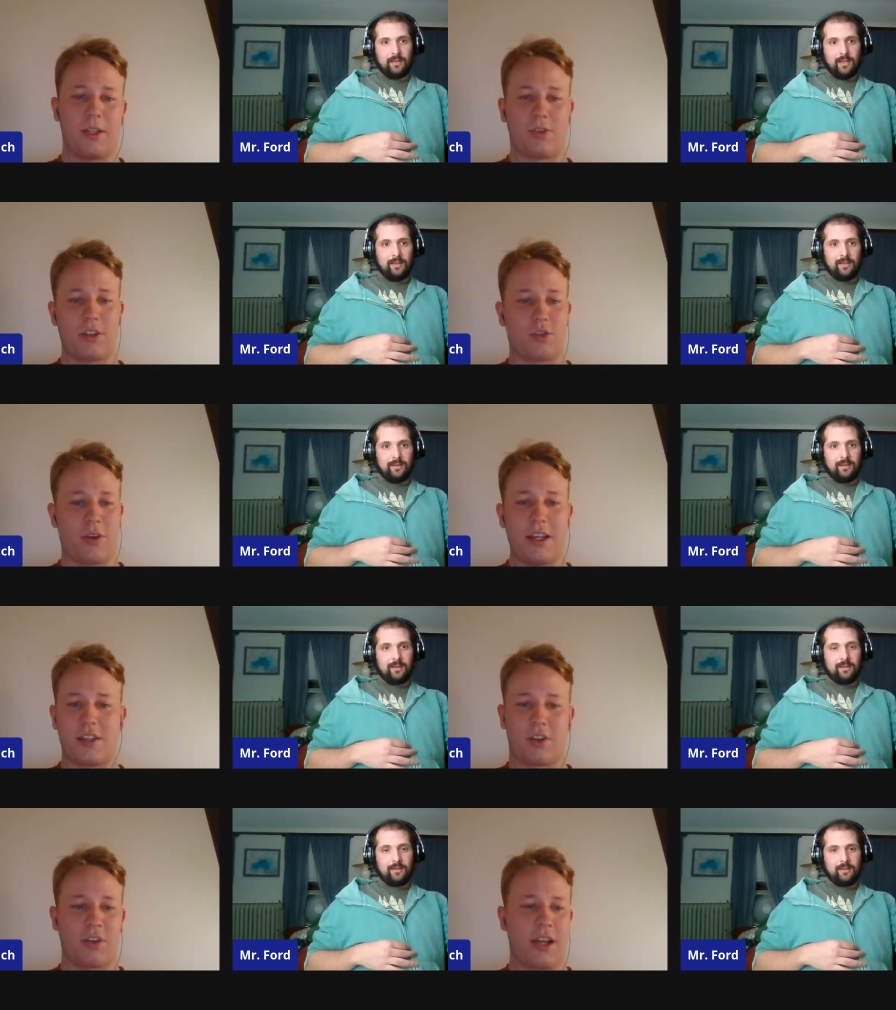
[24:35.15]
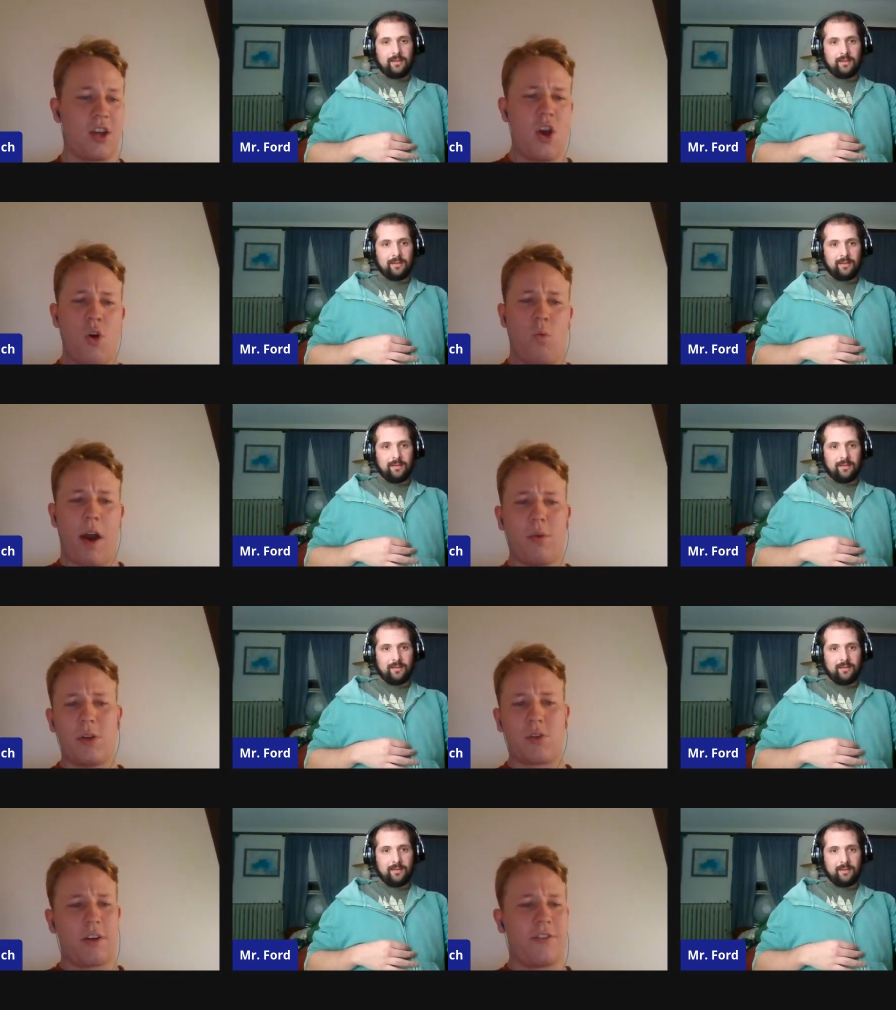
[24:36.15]
Speaker 1: can try to trace it or like why don't
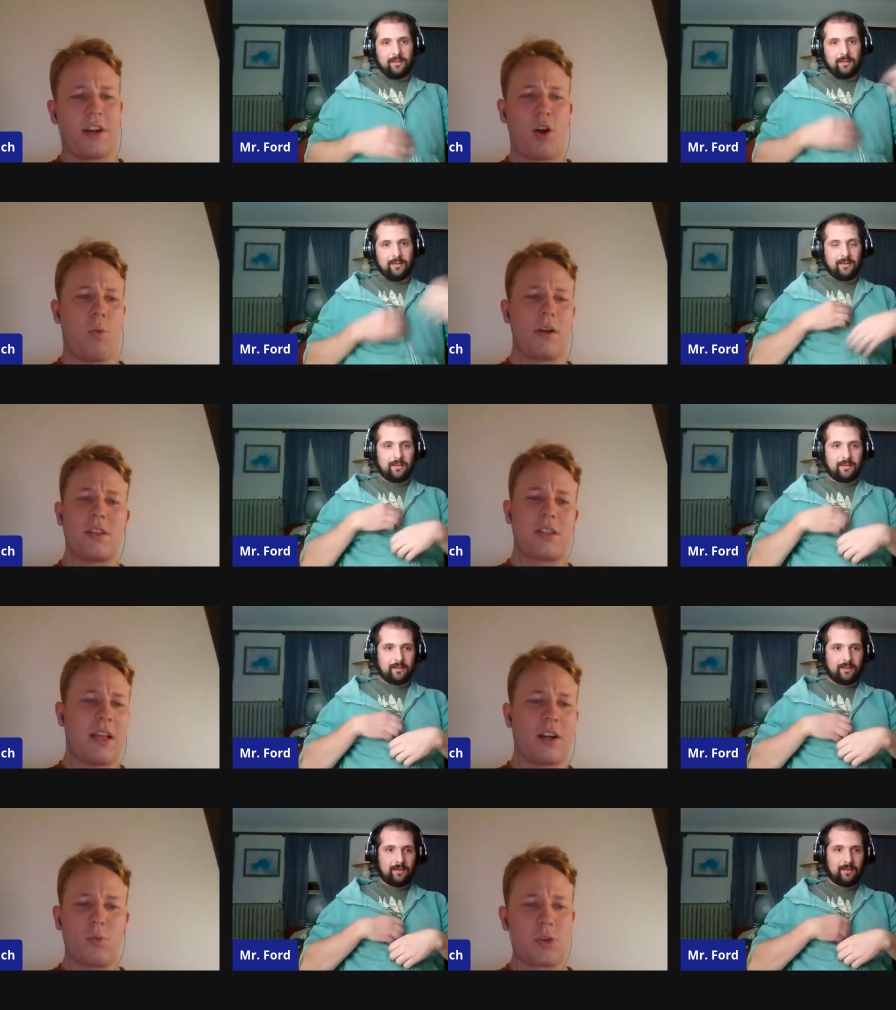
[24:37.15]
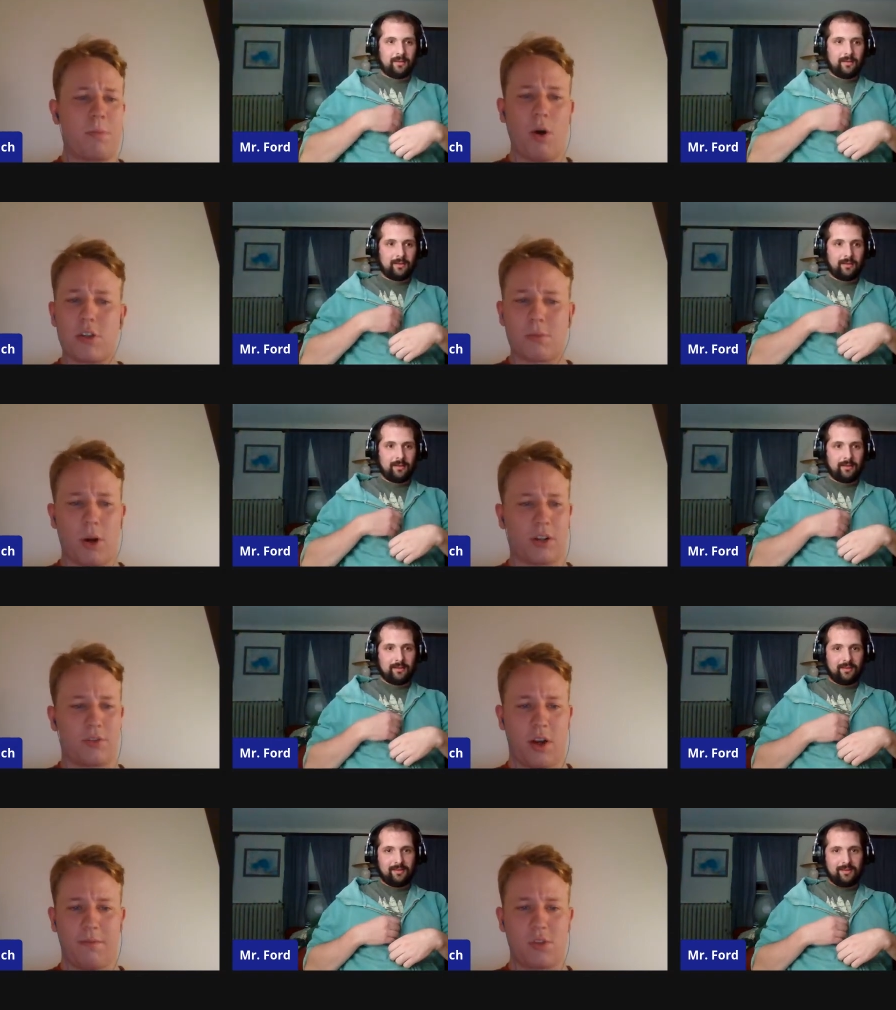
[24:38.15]
we try to figure out where this letter was postmarked
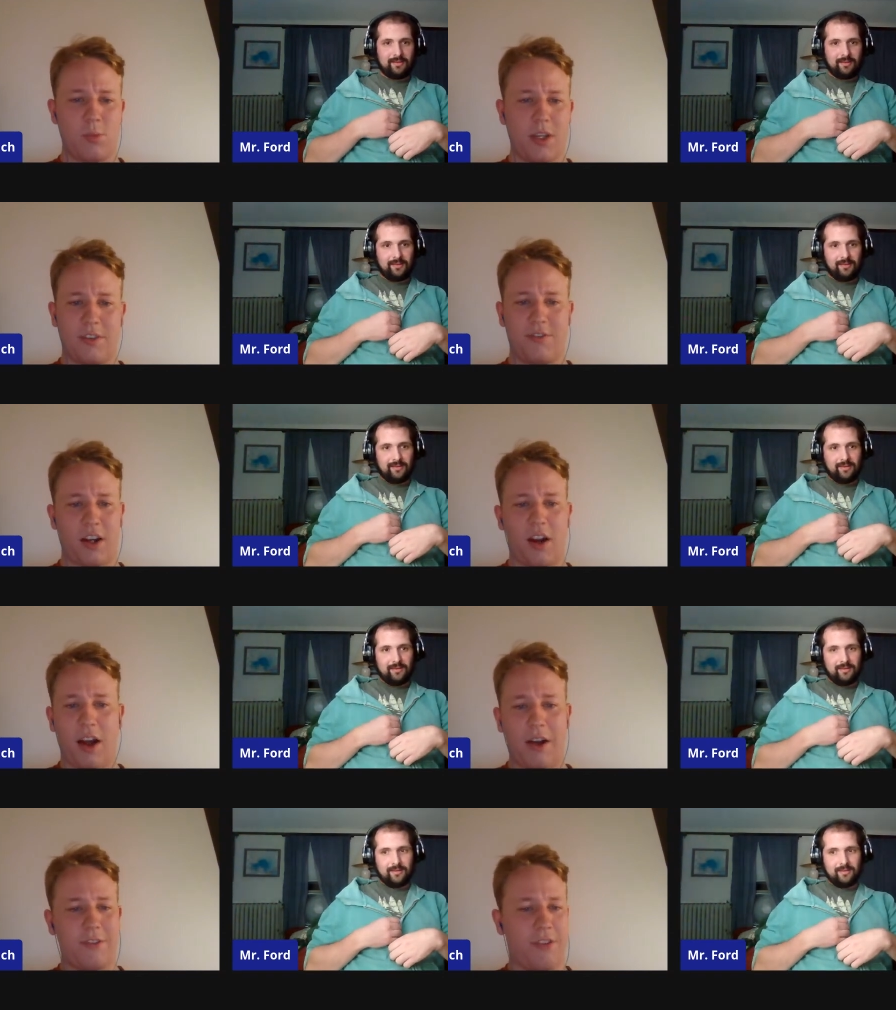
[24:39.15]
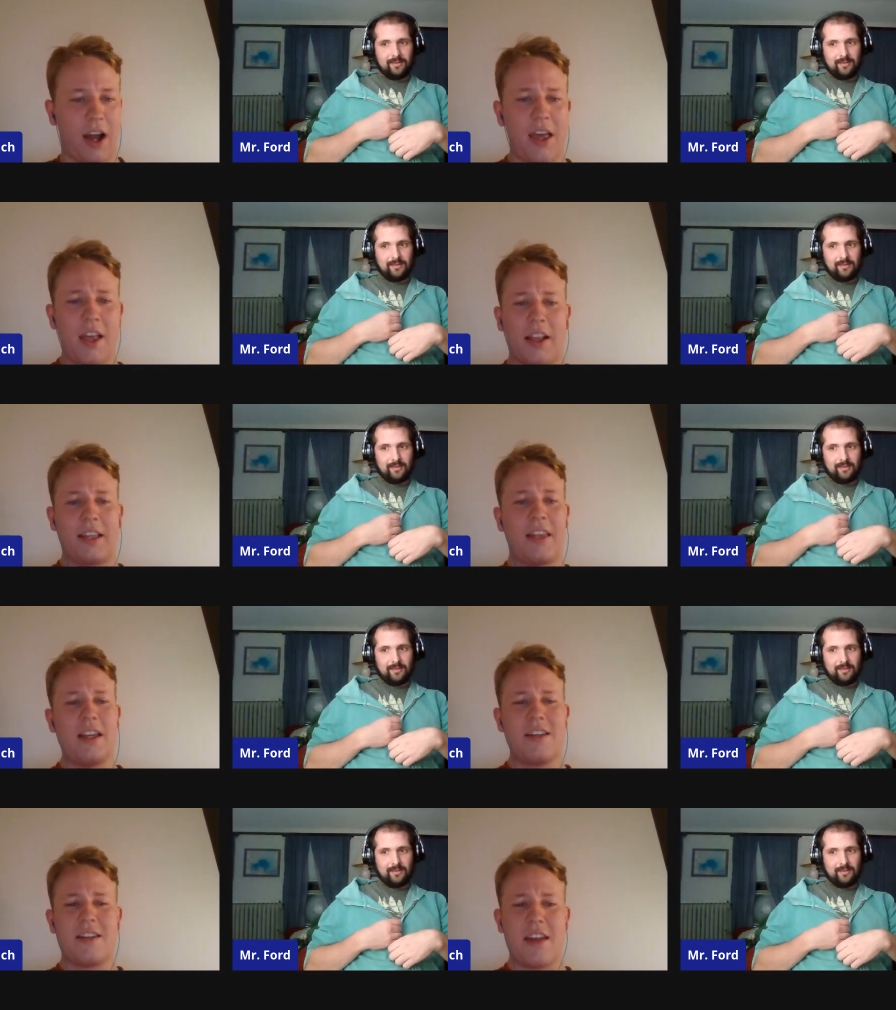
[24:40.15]
from so we can figure out how to find like
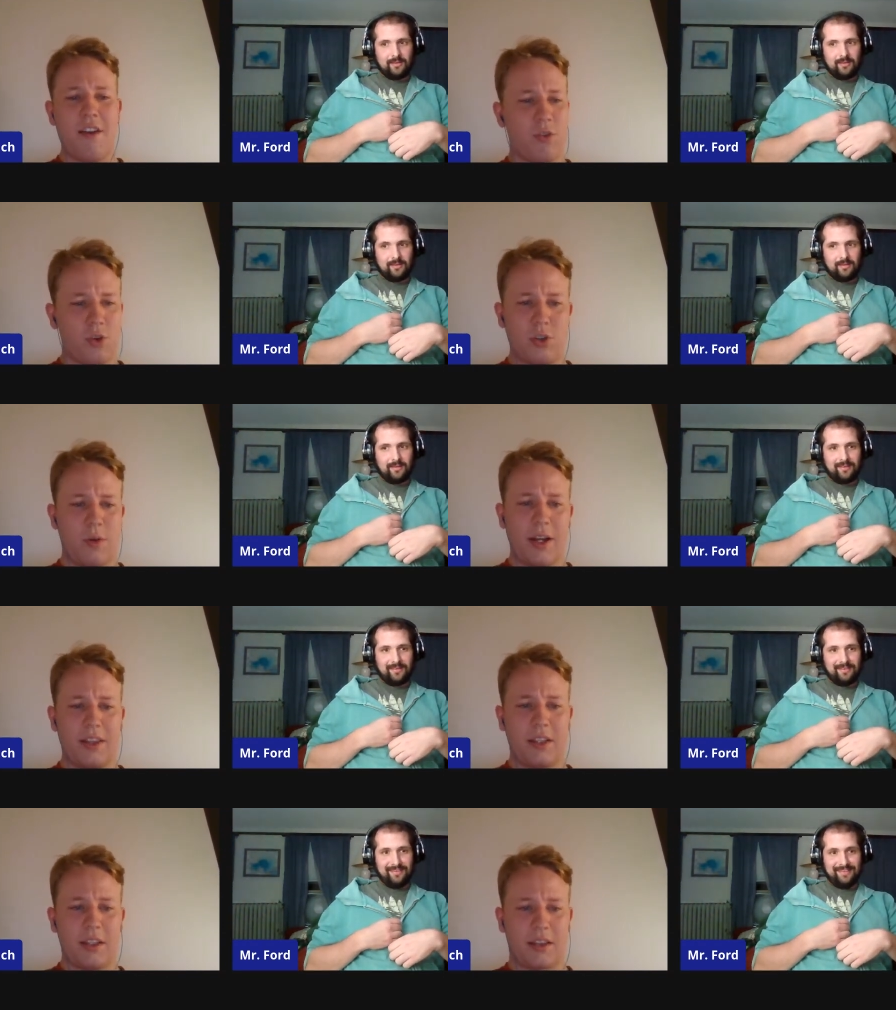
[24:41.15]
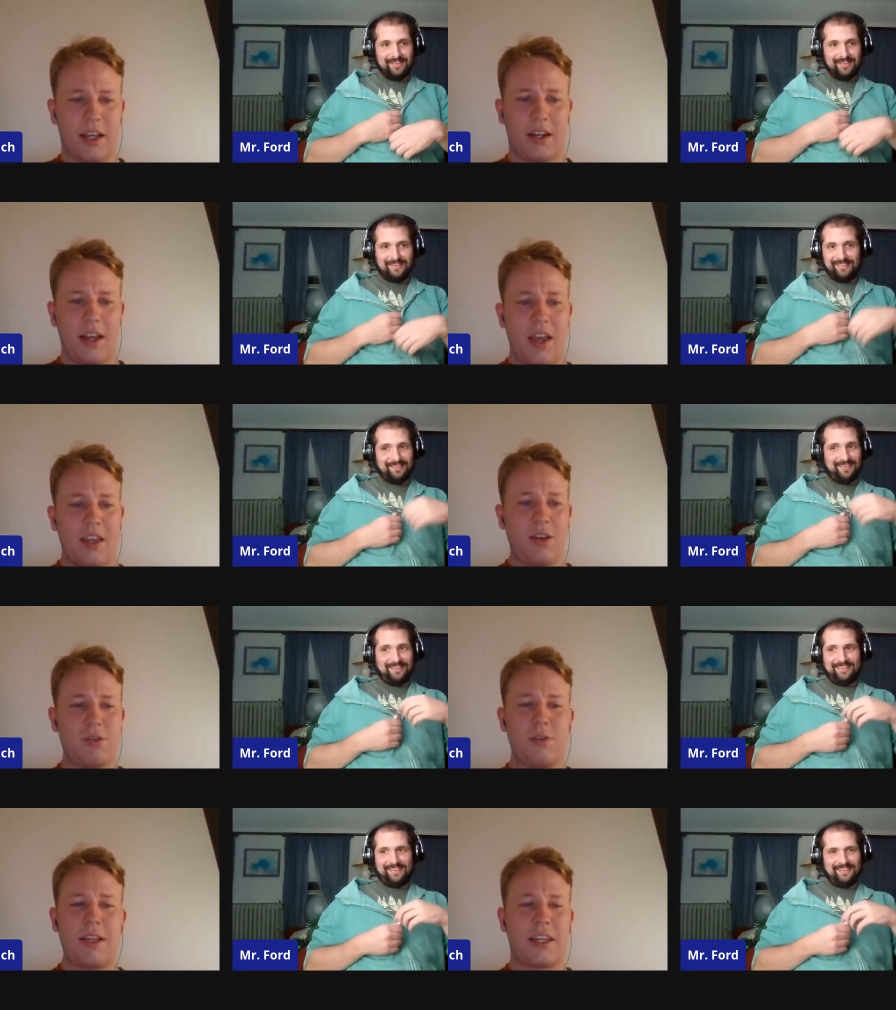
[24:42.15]
they never do anything like that. He
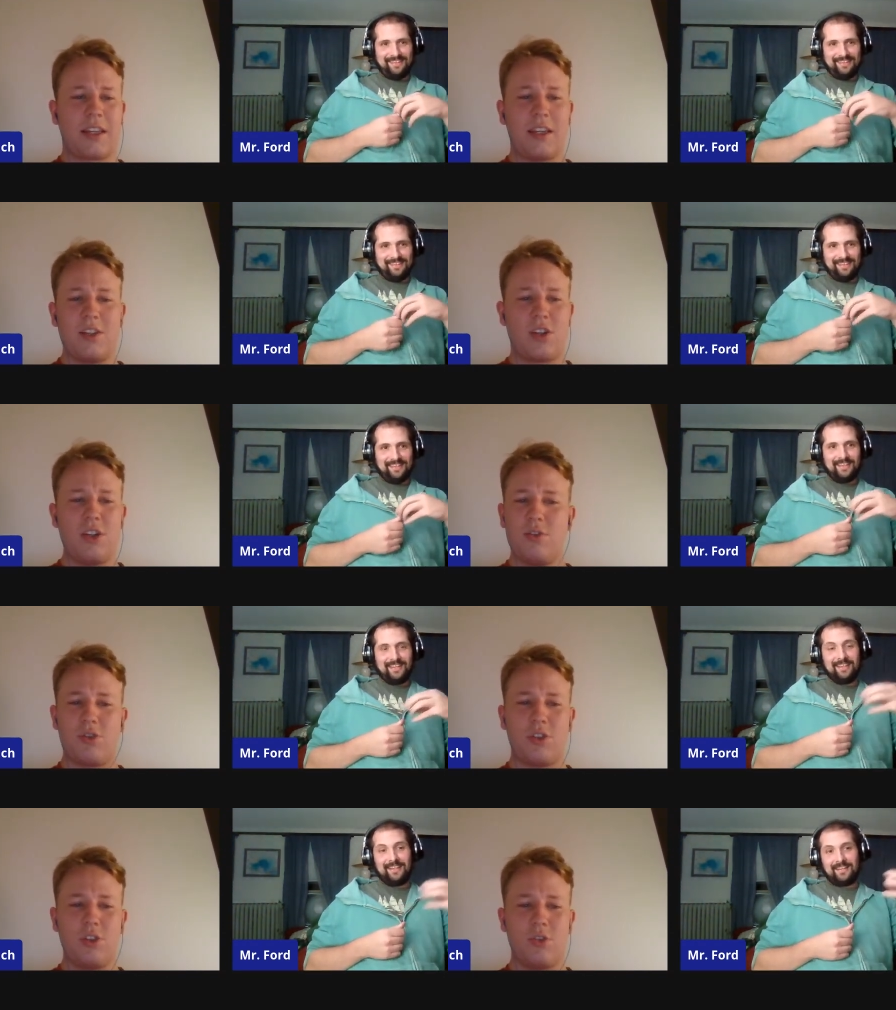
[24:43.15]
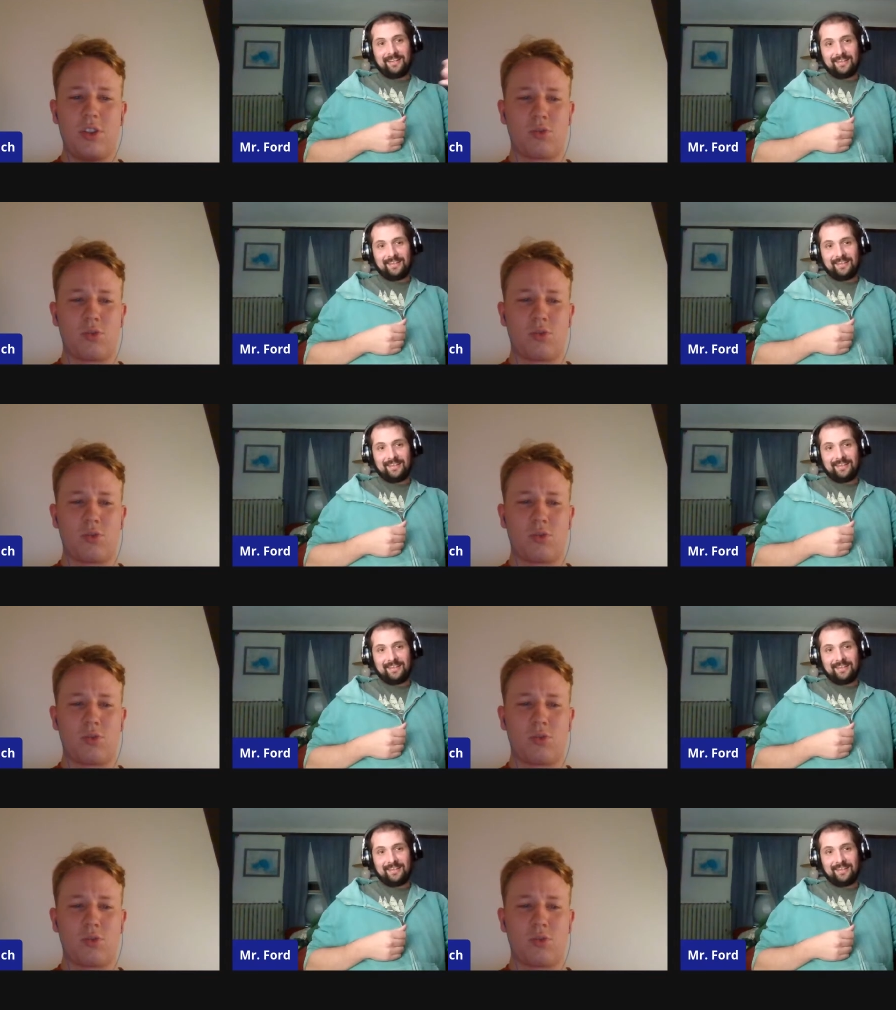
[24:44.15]
also like continues to use